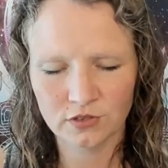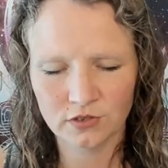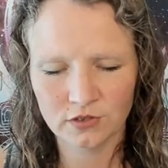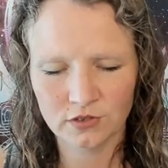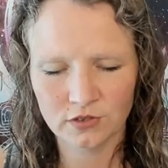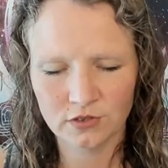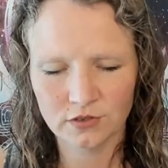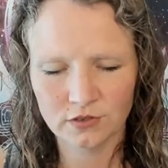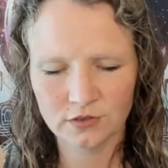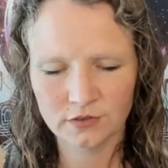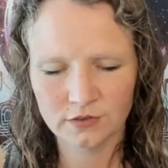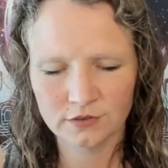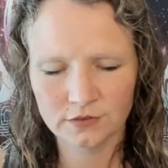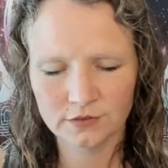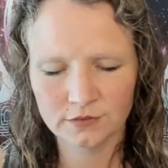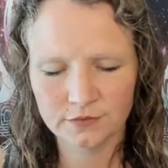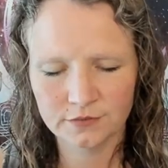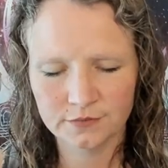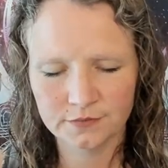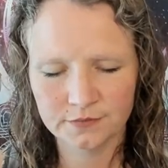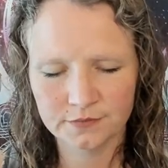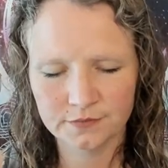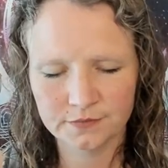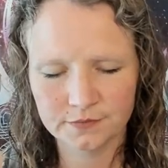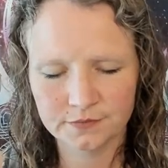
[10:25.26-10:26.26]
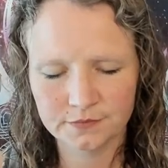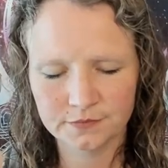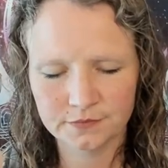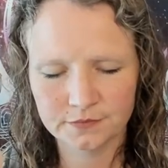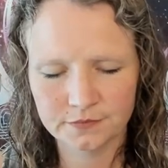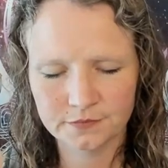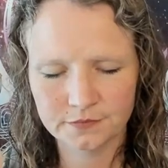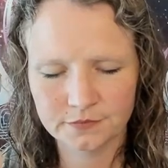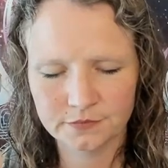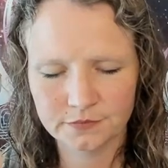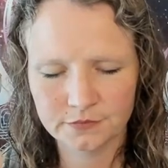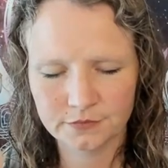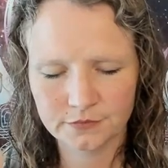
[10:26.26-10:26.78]

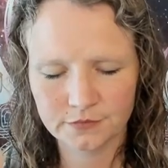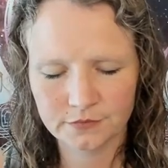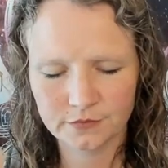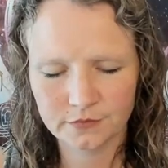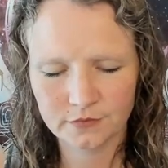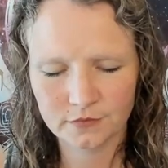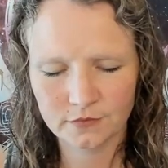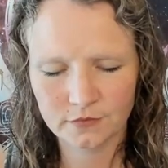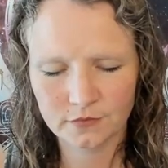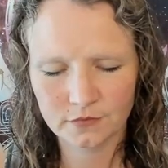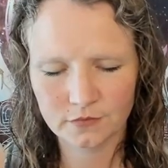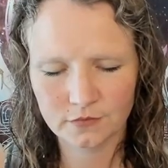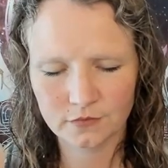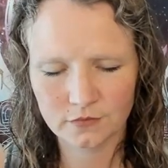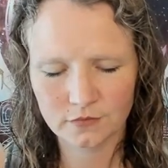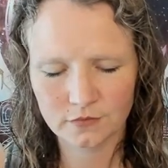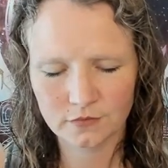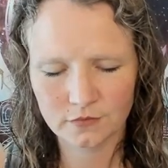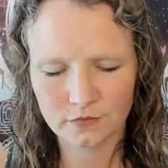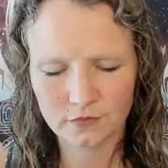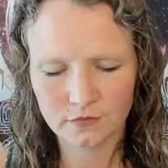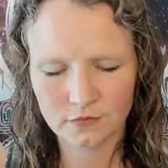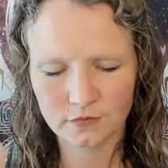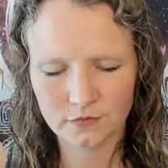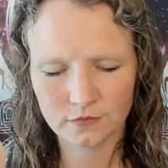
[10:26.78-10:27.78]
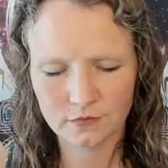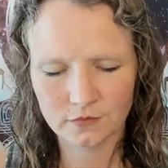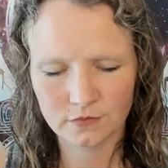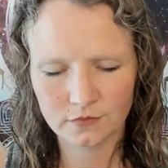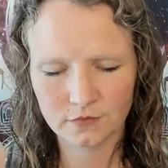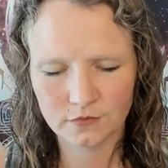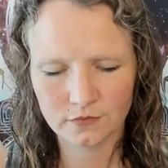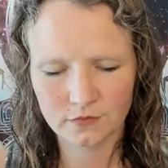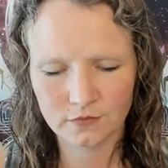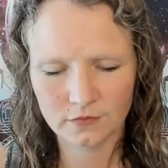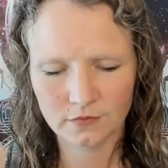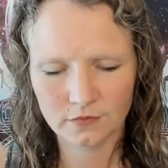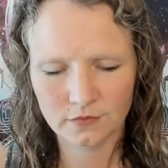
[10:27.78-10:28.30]

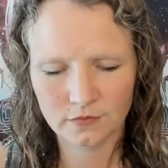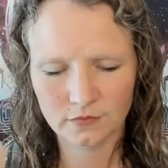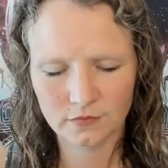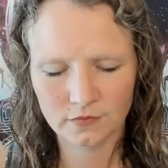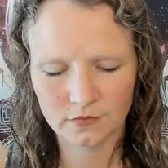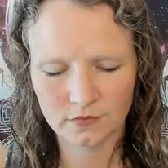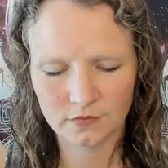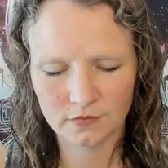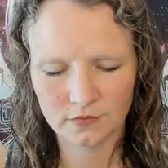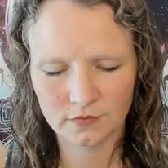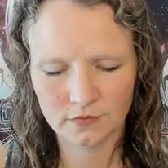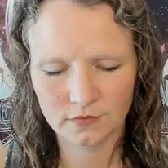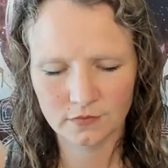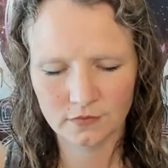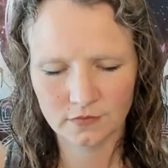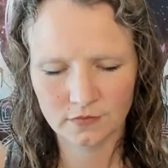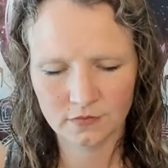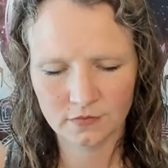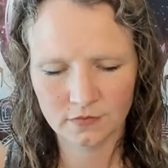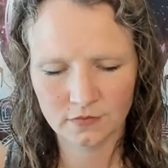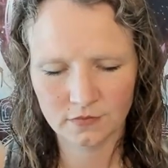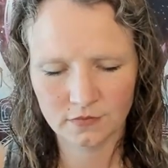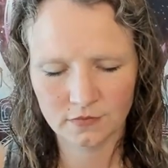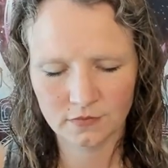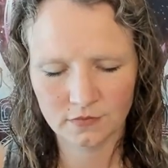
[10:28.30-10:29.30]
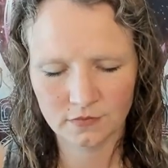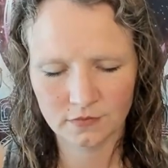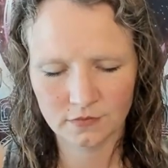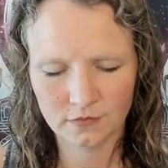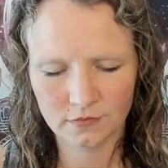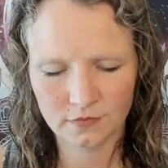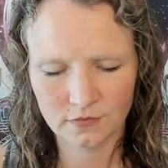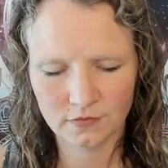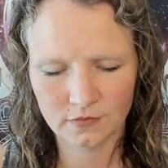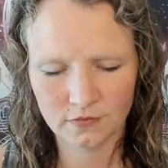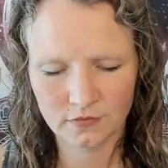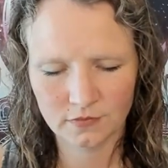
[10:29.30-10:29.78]
[no speech]